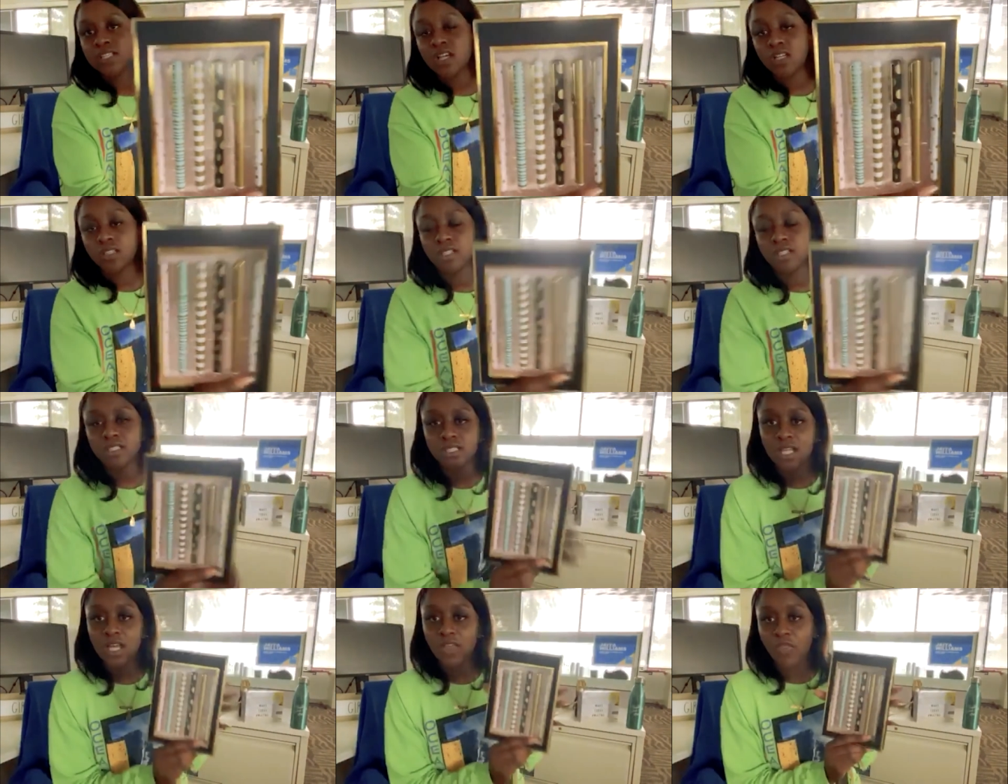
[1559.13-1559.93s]
colors.
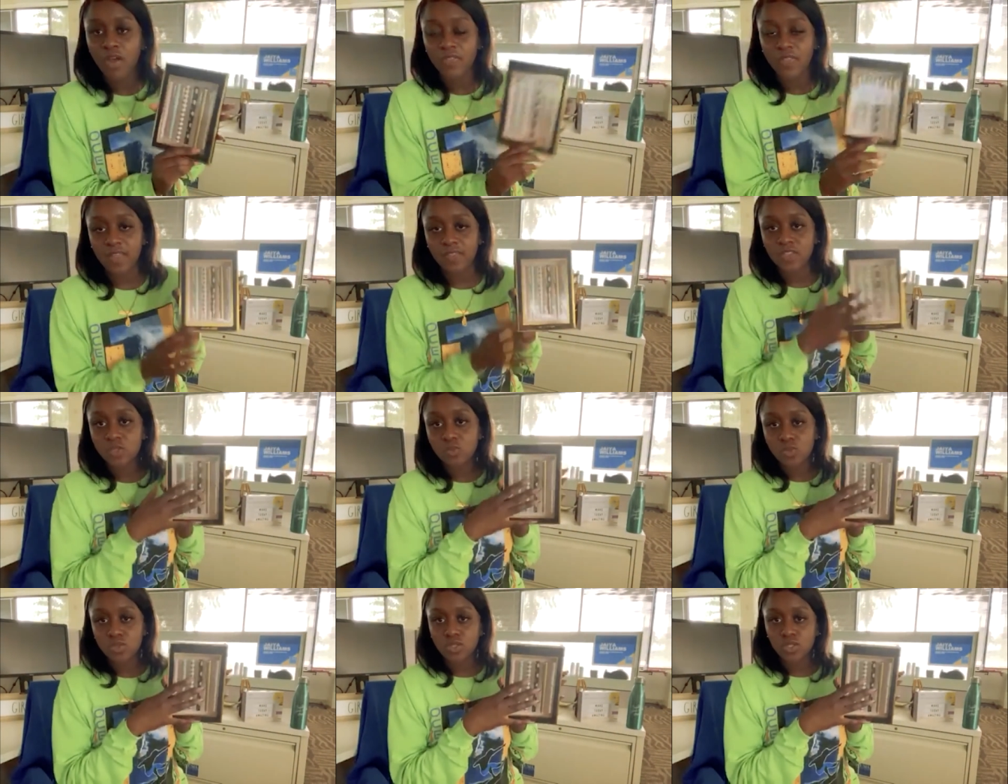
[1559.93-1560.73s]
And I thought that this
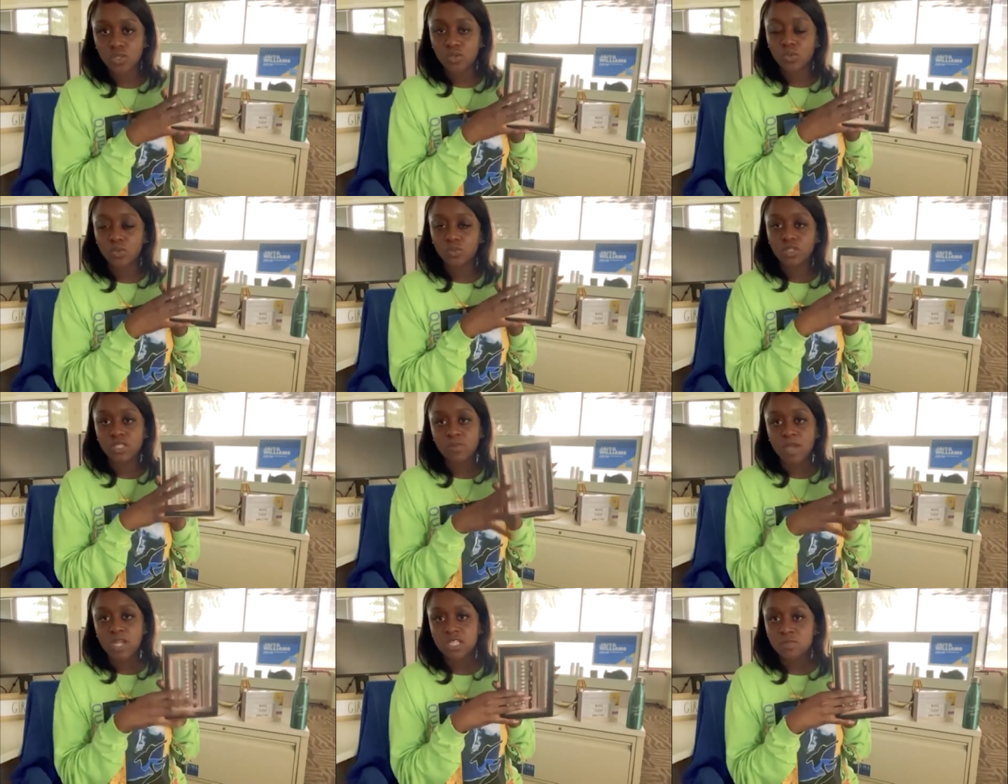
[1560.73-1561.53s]
was cute. This
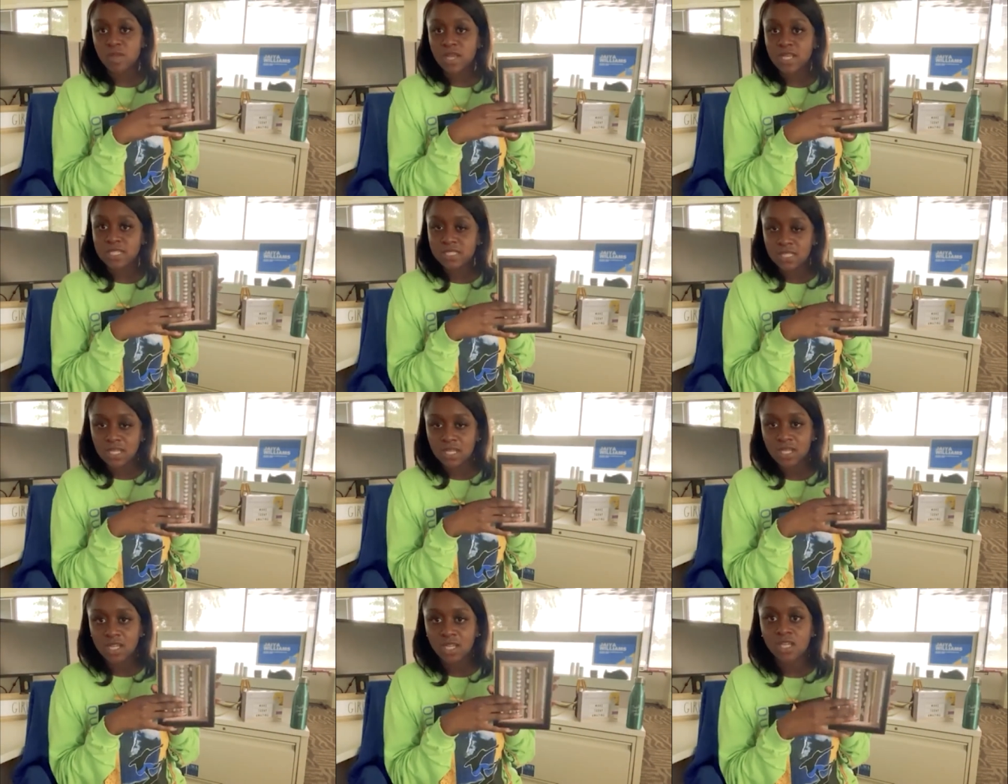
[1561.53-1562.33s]
matches my
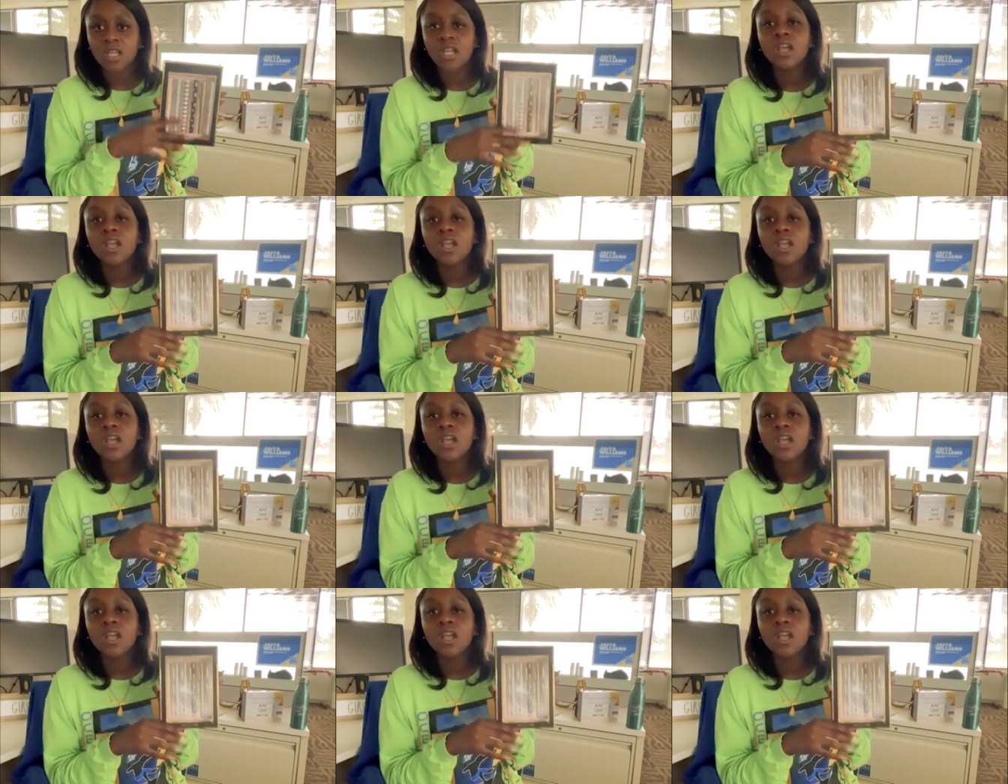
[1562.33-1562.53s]
aesthetic.